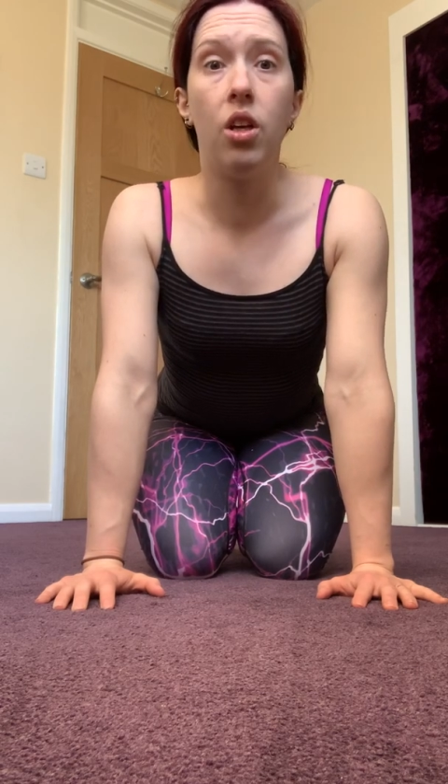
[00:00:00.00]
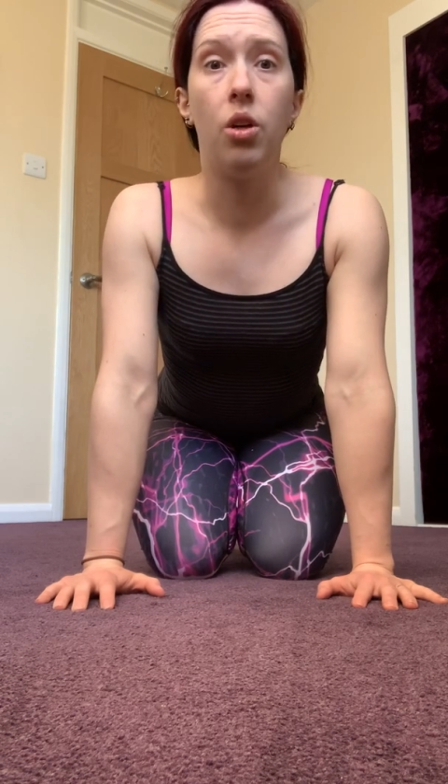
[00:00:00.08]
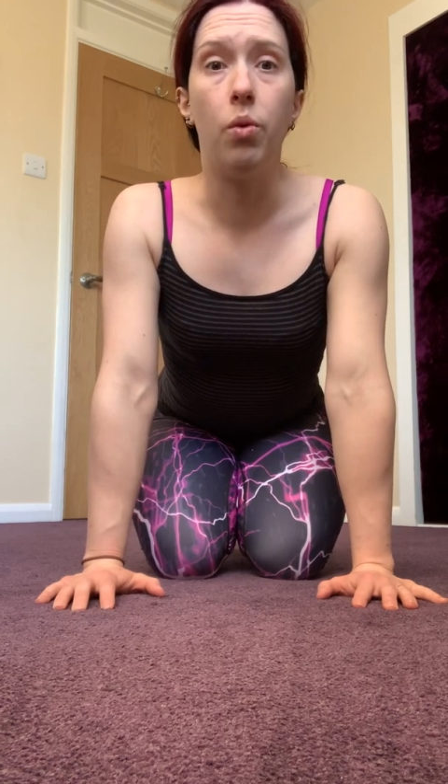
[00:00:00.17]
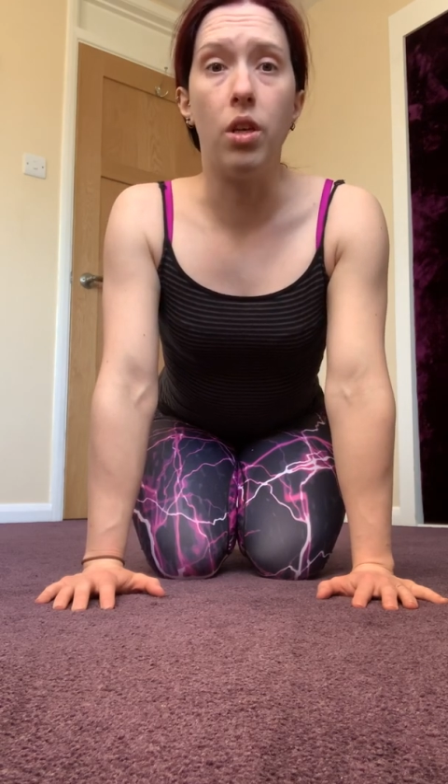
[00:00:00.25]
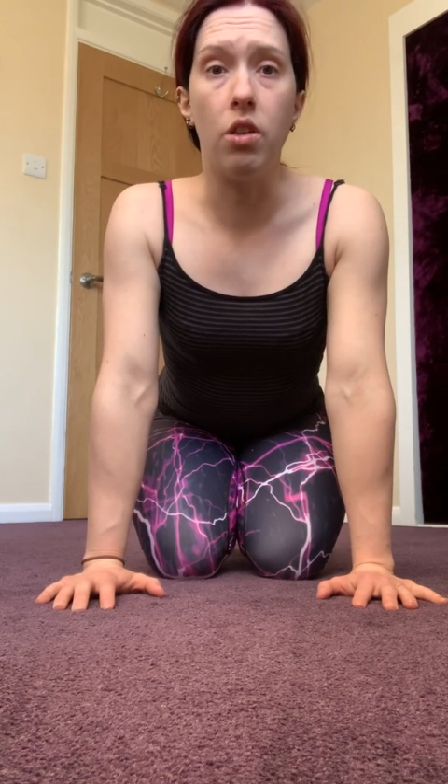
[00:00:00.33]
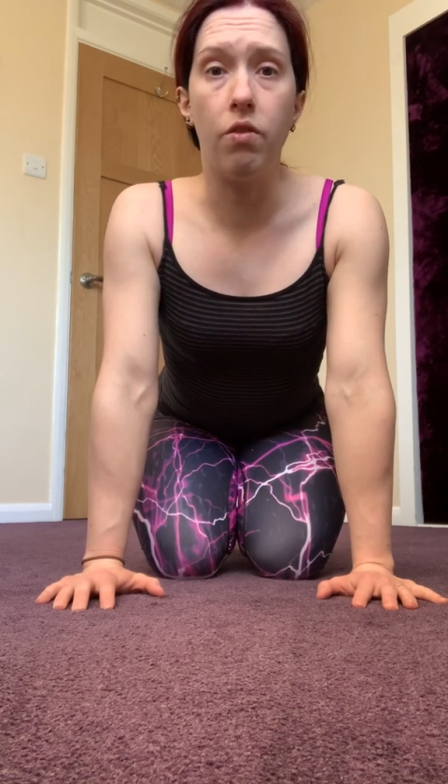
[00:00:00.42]

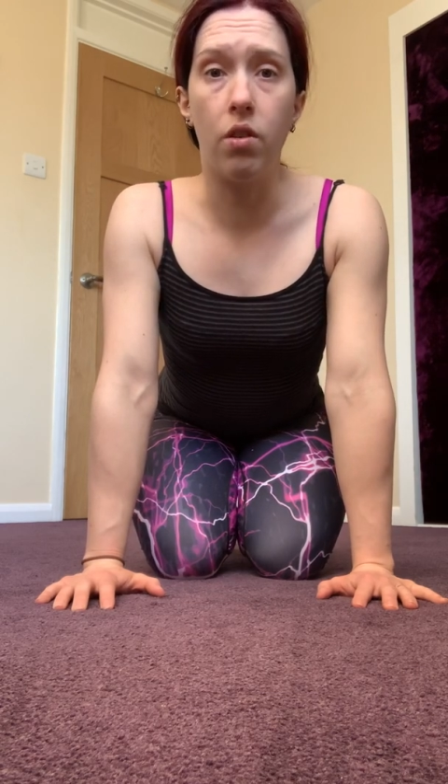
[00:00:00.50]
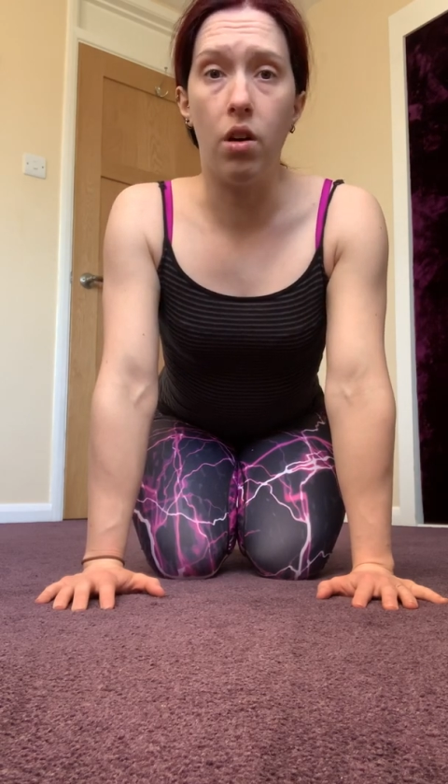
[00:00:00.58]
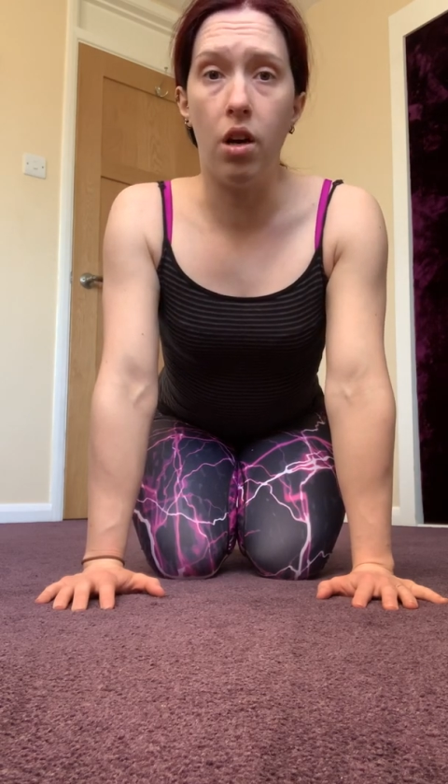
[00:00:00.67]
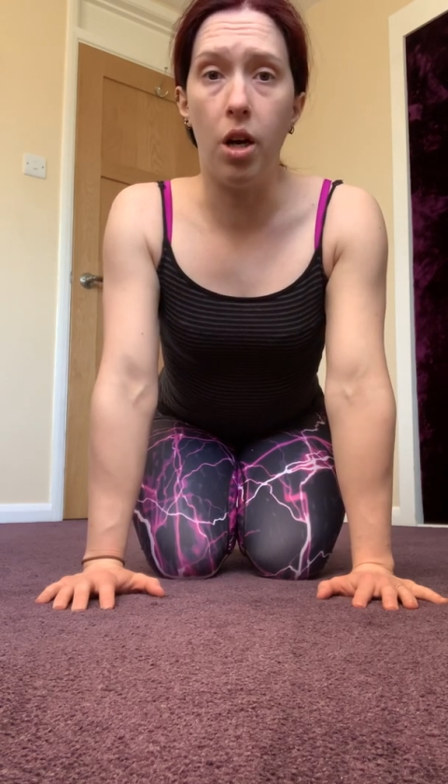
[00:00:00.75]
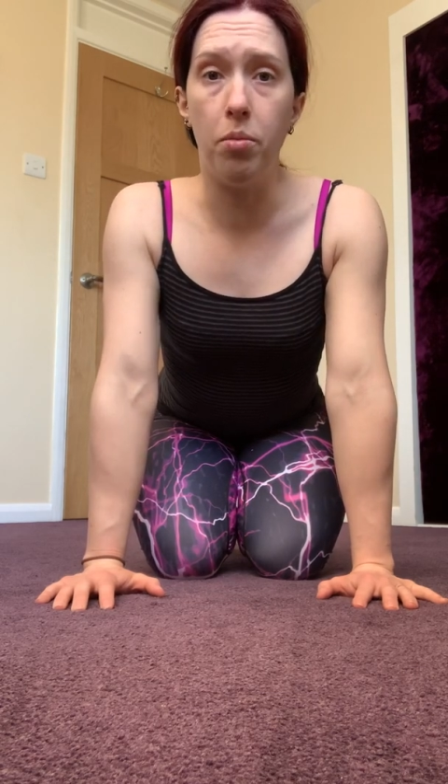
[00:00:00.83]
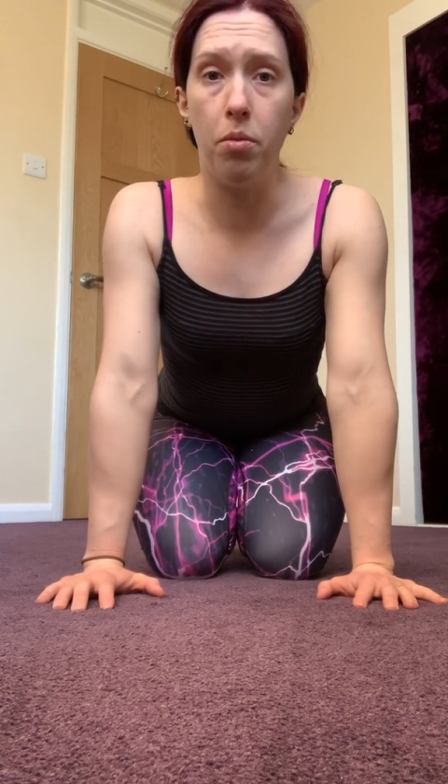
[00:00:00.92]
When you've got
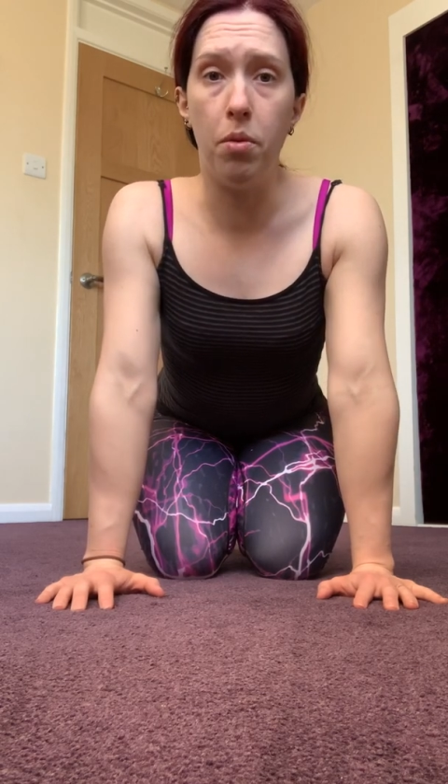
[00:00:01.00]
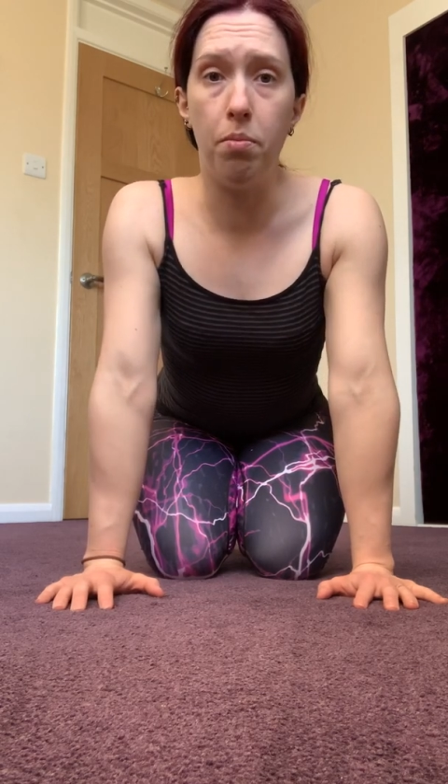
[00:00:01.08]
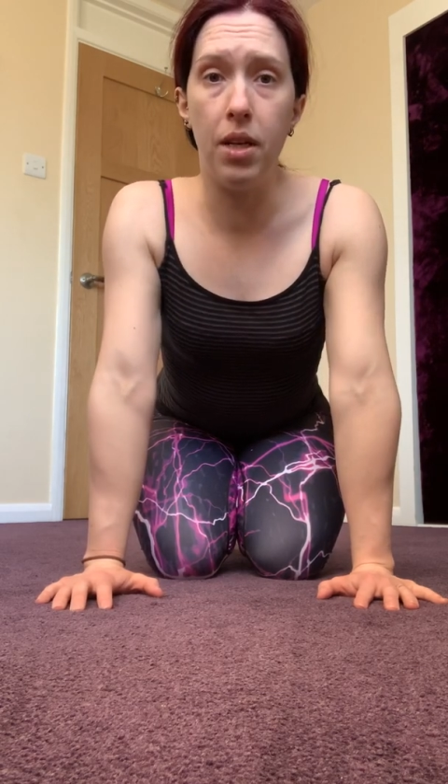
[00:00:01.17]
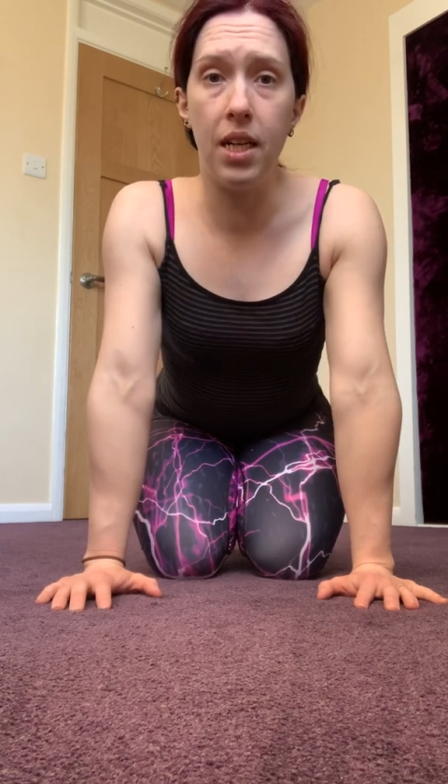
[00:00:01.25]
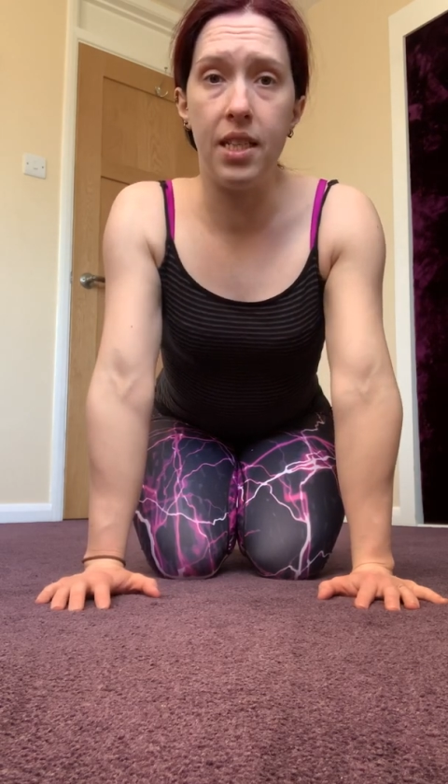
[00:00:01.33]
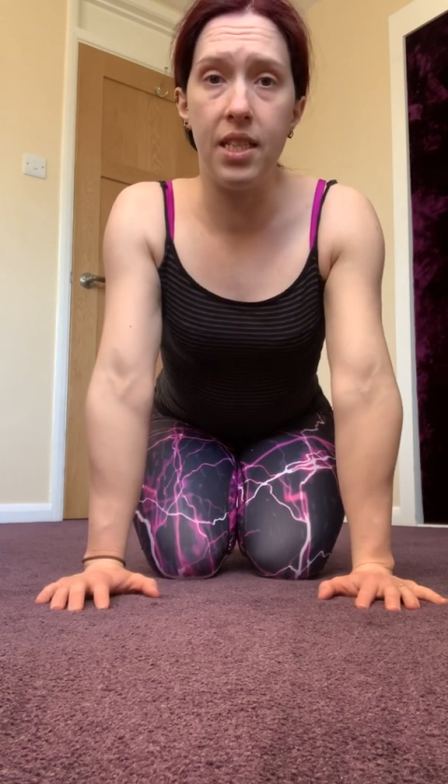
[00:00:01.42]

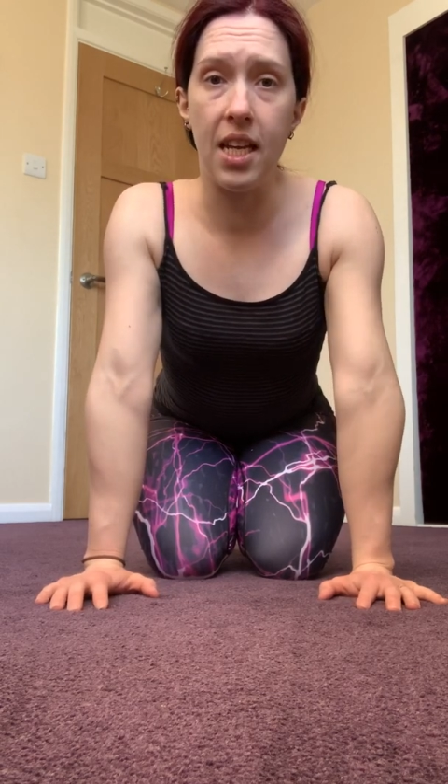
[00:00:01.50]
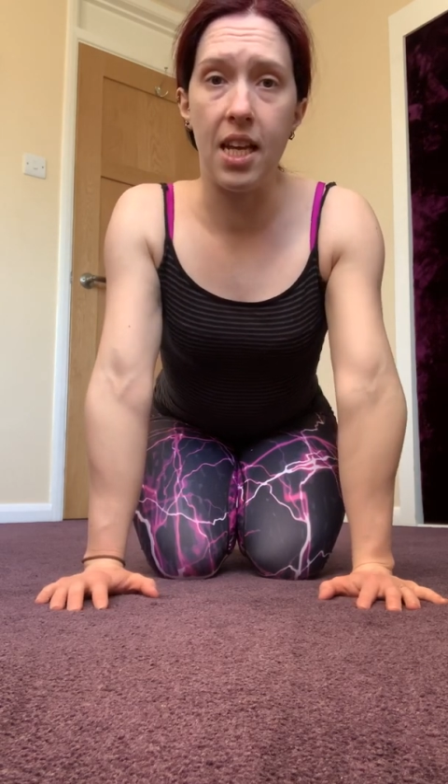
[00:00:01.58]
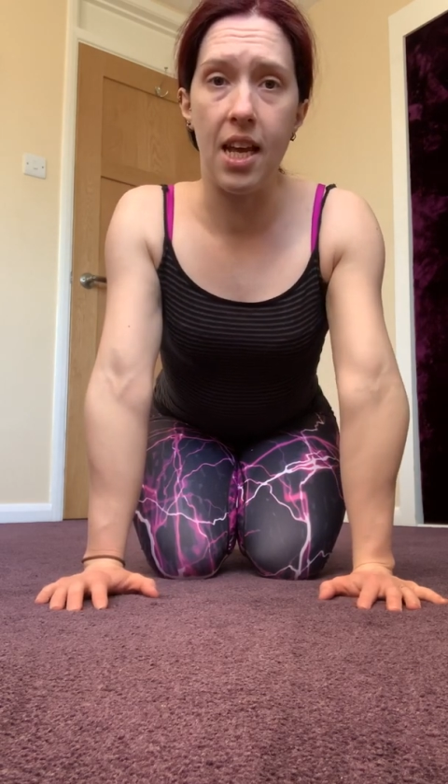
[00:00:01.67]
hypermobility,